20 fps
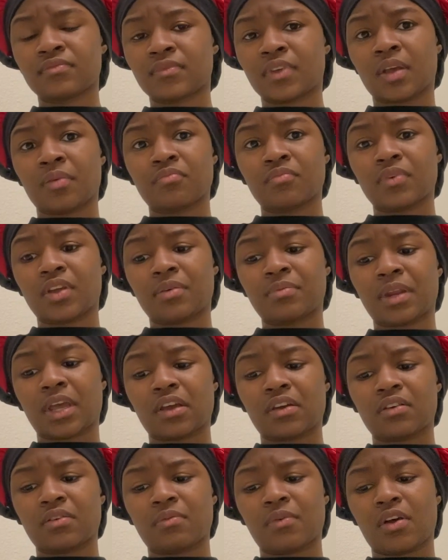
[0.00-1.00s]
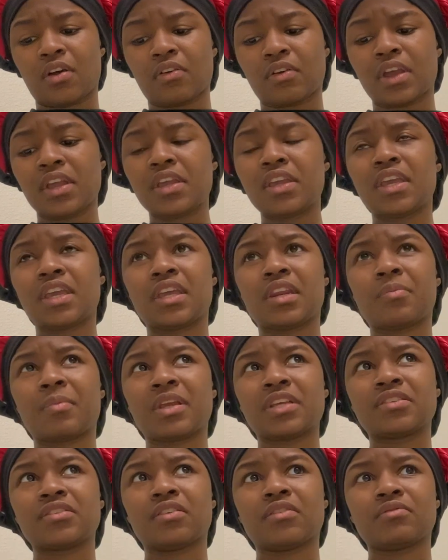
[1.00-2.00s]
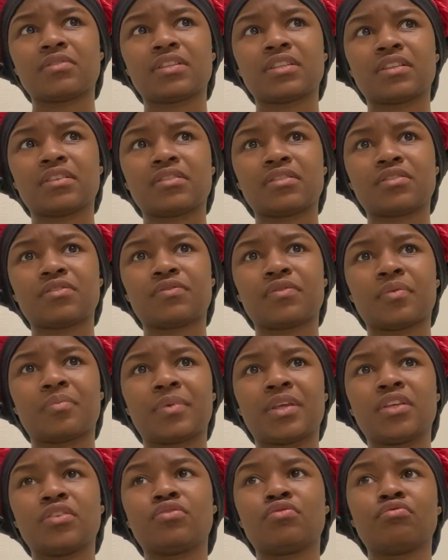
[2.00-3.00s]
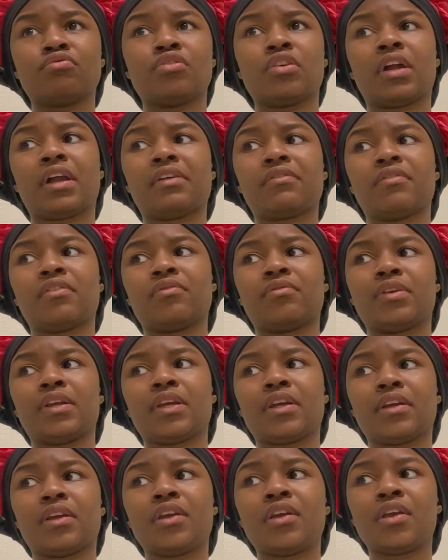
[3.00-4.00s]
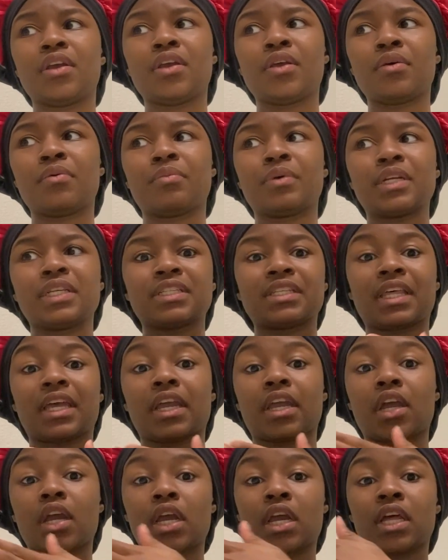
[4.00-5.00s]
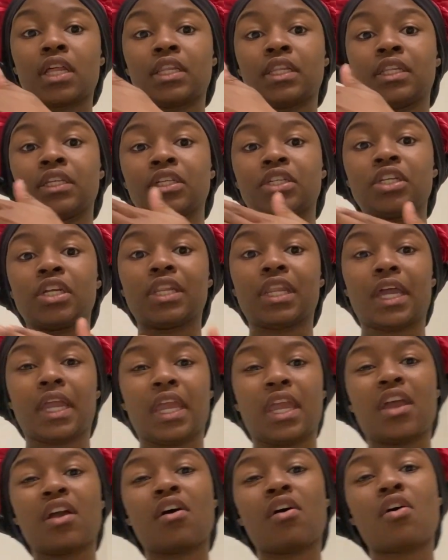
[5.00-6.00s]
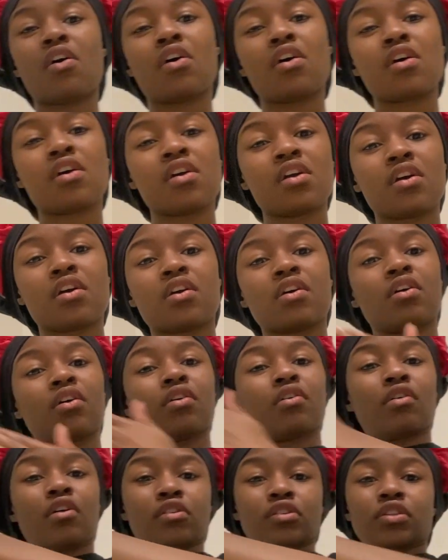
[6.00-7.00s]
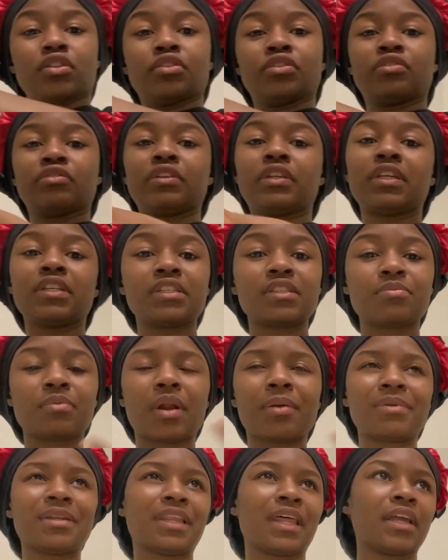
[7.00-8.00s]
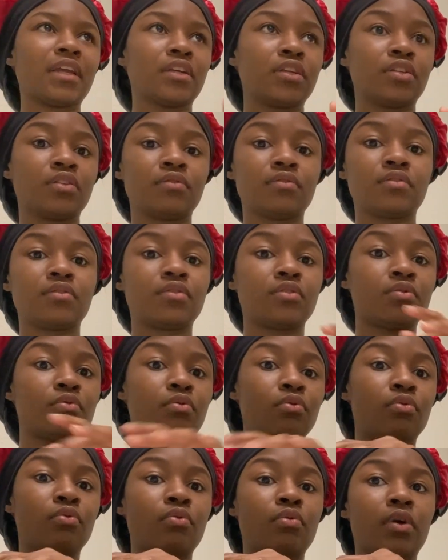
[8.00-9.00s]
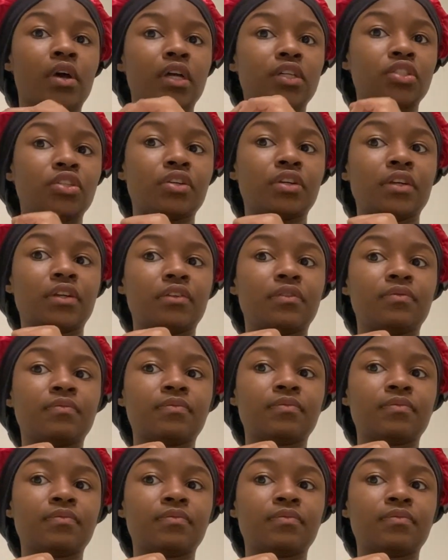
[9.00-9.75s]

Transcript: I'm not going to walk. And it makes no sense for me to drive over there when it's like legit like across the street. It's probably like 200,